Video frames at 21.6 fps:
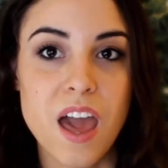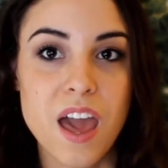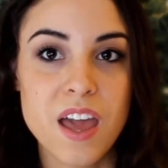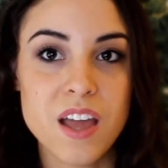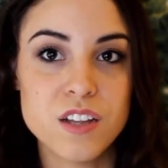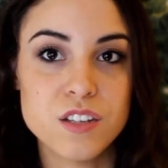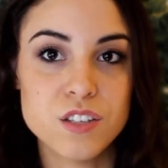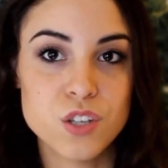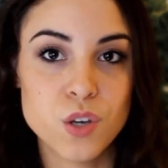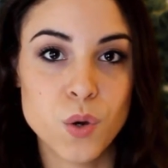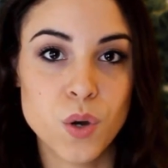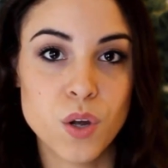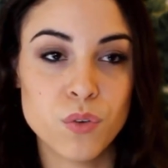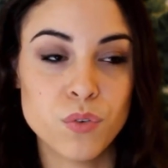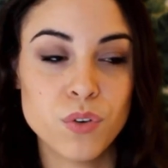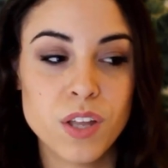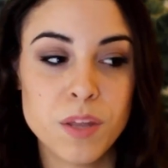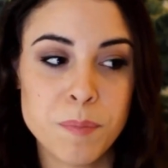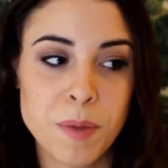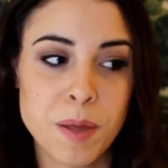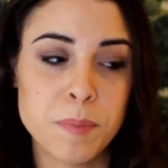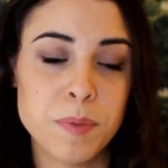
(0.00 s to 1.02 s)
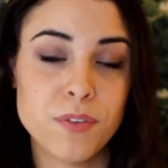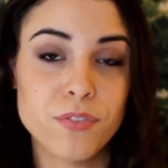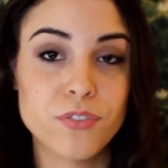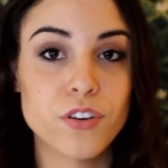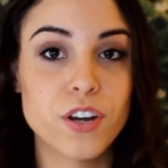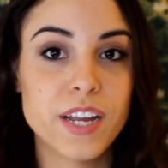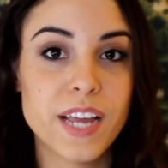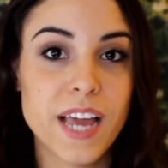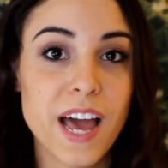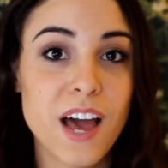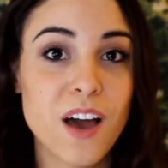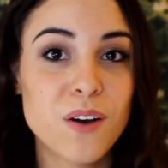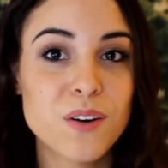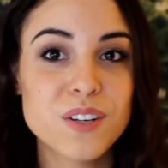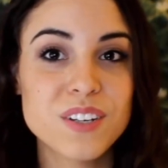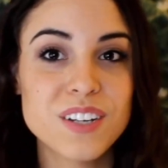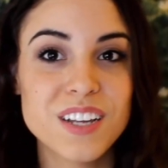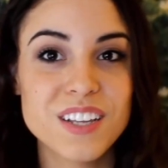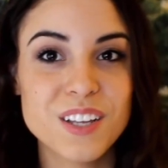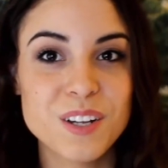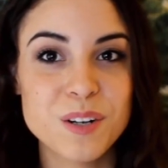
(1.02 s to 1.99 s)
and so it really made me freak
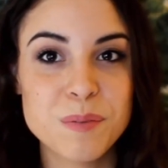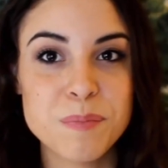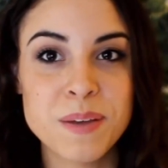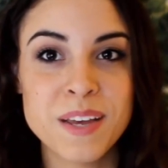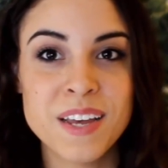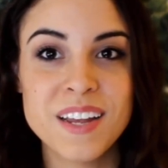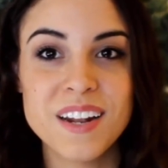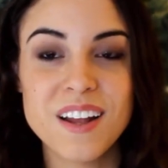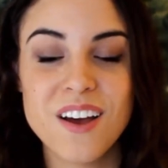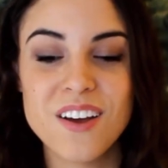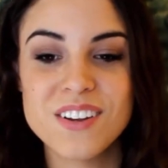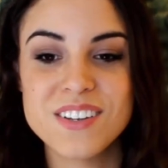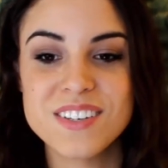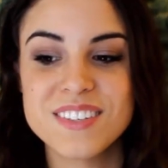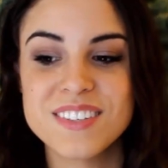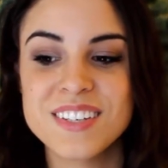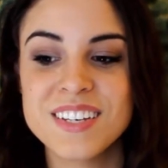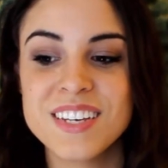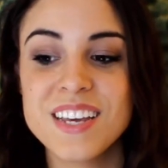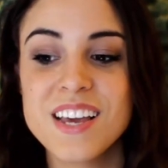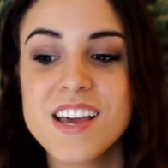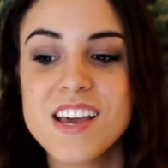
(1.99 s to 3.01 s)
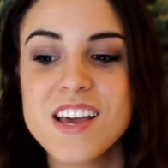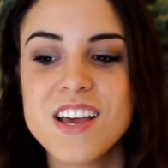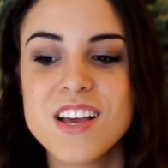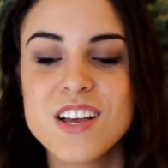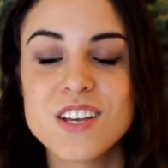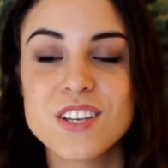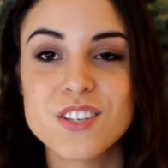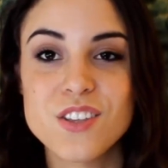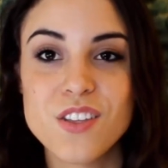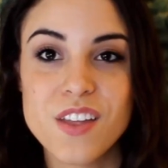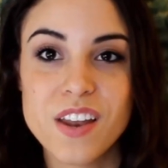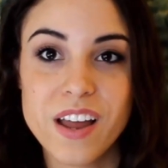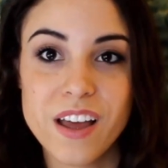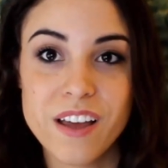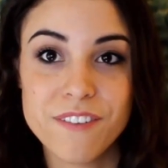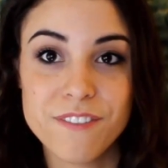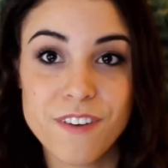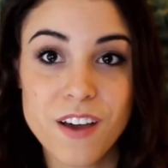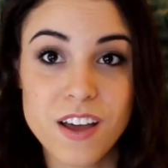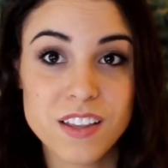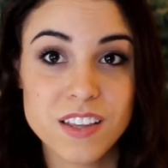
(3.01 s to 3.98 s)
out a little bit, honestly. So then
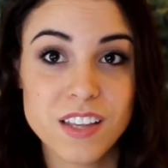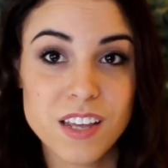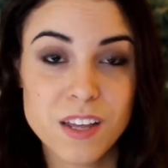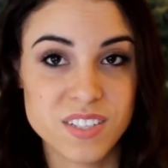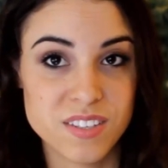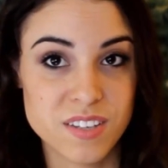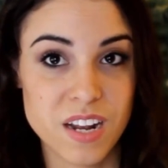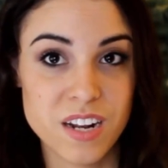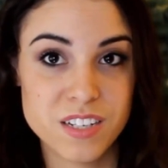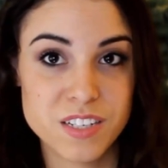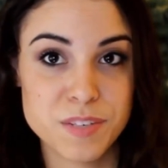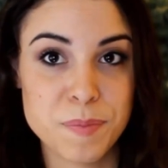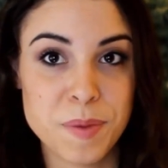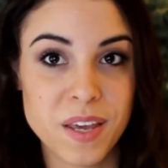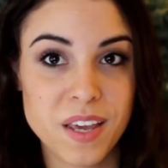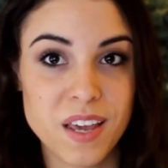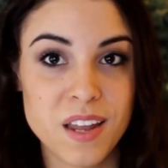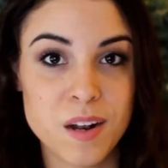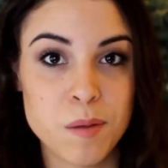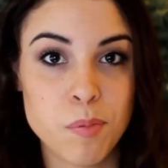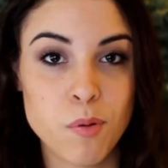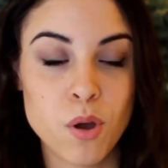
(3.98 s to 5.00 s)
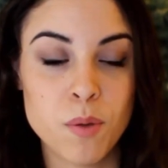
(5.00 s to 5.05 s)
I finally decided to make an